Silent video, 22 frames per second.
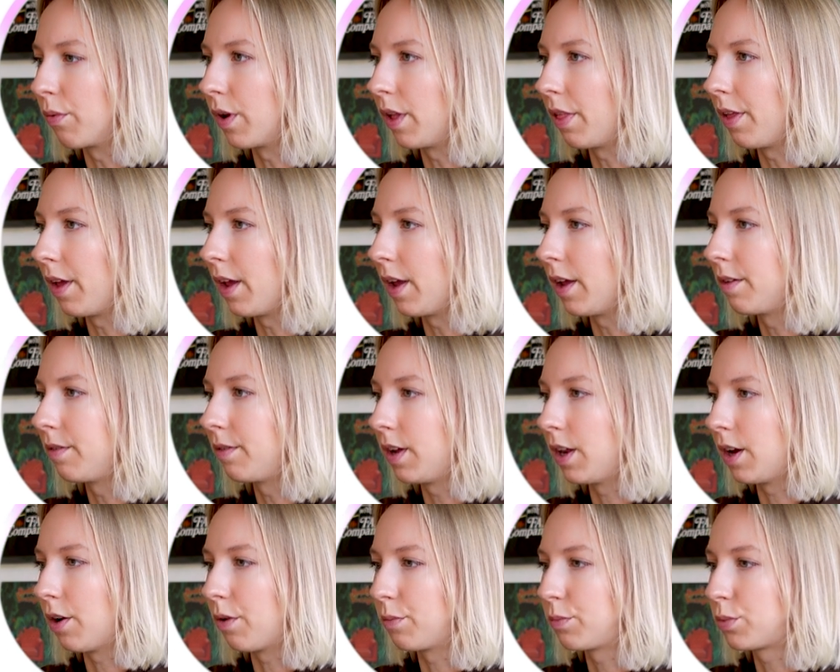really,
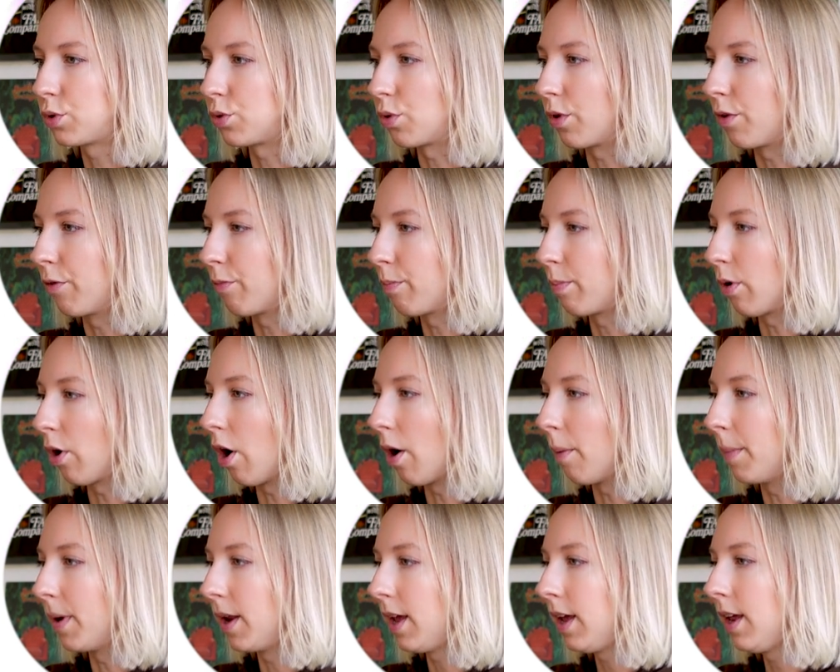you know, sort of
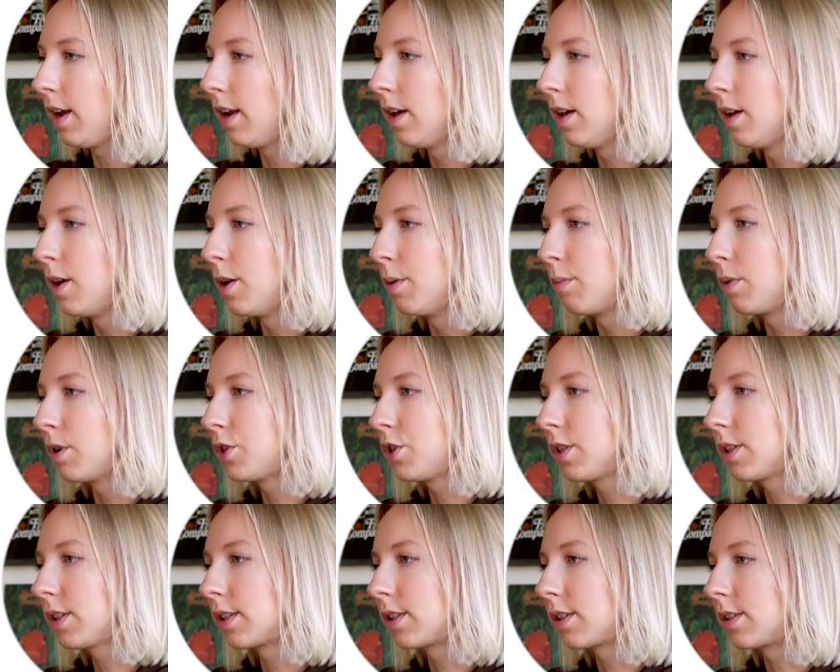prominent, but
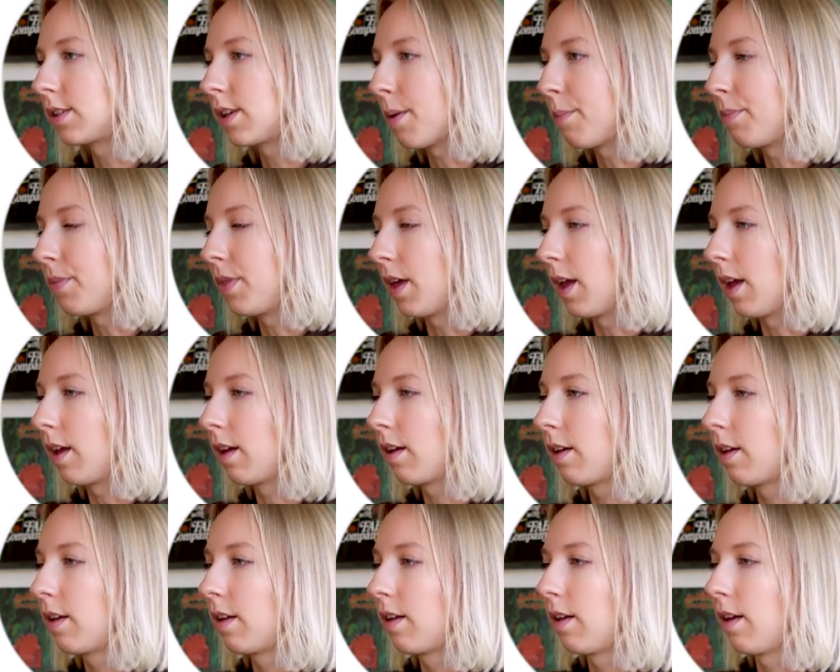just
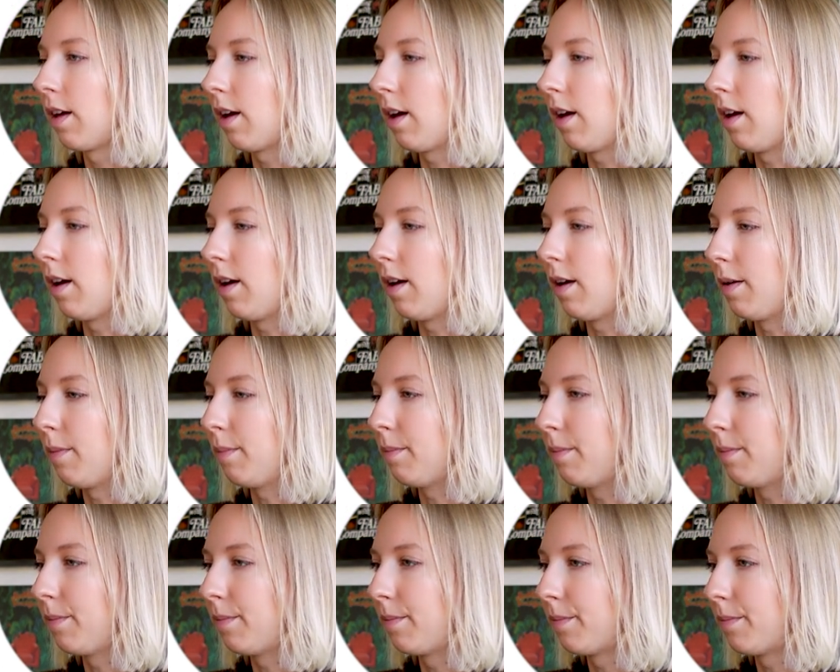something
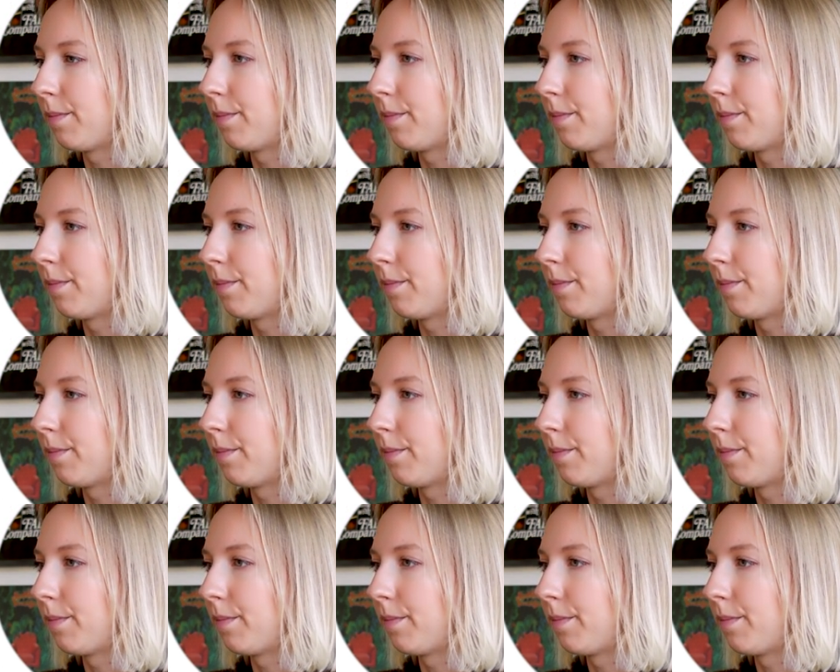um,